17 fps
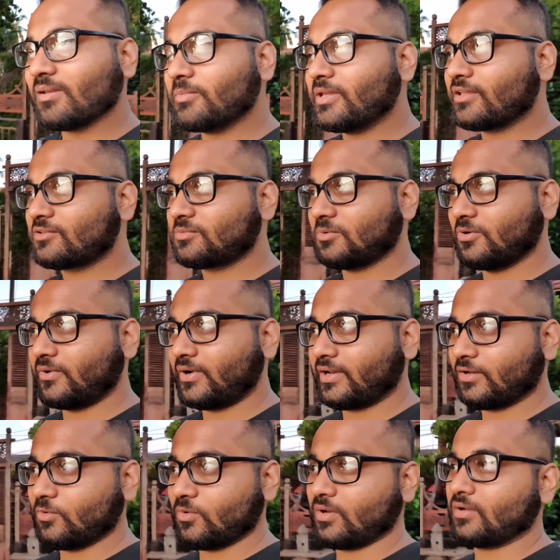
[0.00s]
be
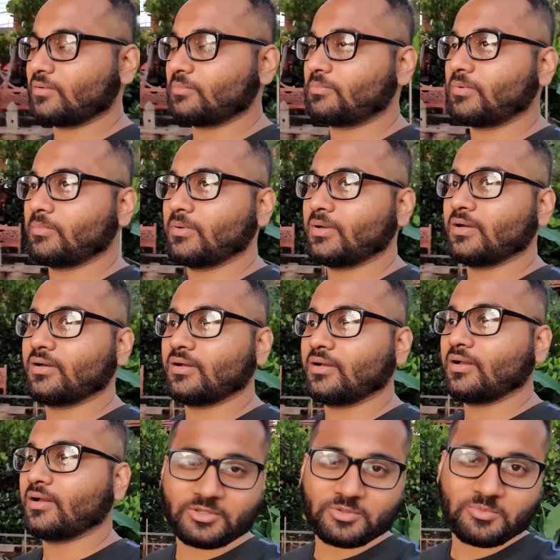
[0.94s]
exploring Luang
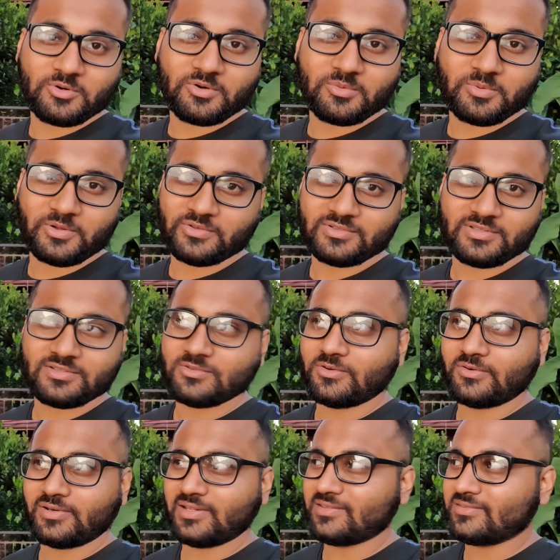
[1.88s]
Prabang tomorrow because it's
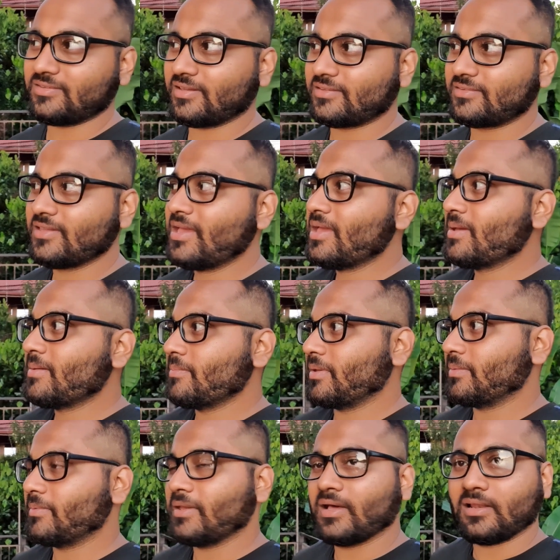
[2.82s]
already 6.
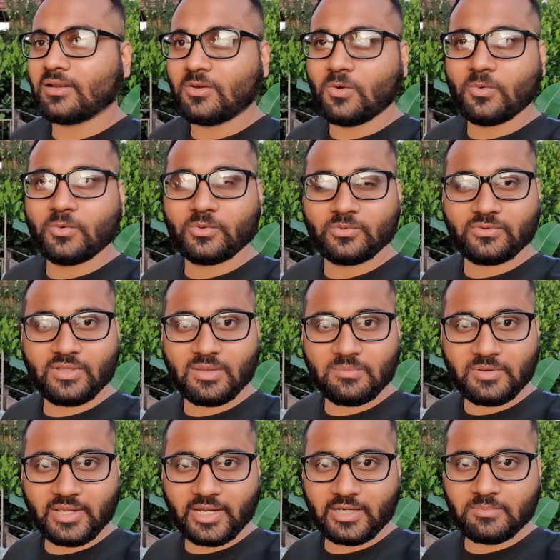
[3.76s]
Maybe I'll go to
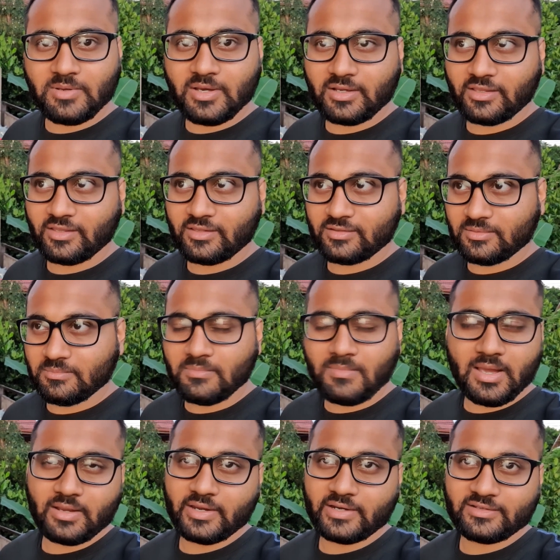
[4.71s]
some night
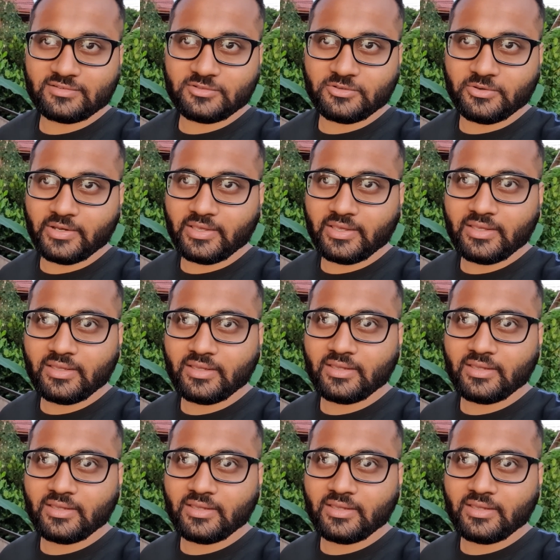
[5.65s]
markets today.